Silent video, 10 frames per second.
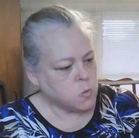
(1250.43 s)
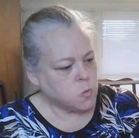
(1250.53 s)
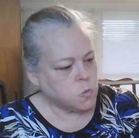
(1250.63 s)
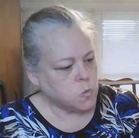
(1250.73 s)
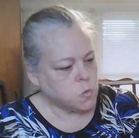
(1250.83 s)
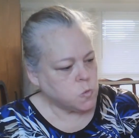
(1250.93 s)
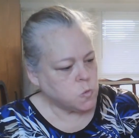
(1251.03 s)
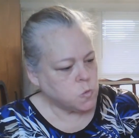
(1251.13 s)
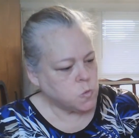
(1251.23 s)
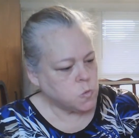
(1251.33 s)

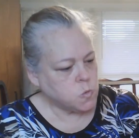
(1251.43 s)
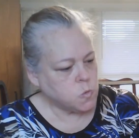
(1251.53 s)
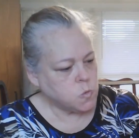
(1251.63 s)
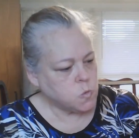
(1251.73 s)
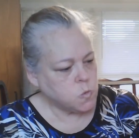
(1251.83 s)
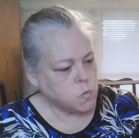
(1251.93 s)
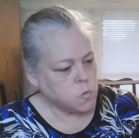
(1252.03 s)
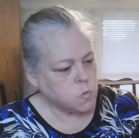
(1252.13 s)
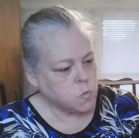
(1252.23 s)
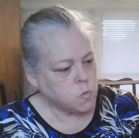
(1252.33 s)

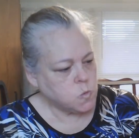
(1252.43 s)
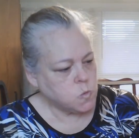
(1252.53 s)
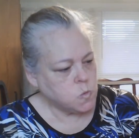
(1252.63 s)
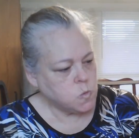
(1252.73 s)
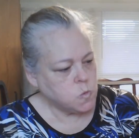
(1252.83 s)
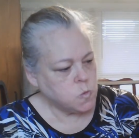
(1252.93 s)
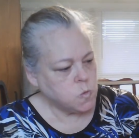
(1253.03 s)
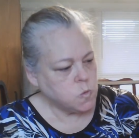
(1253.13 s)
(no one is talking)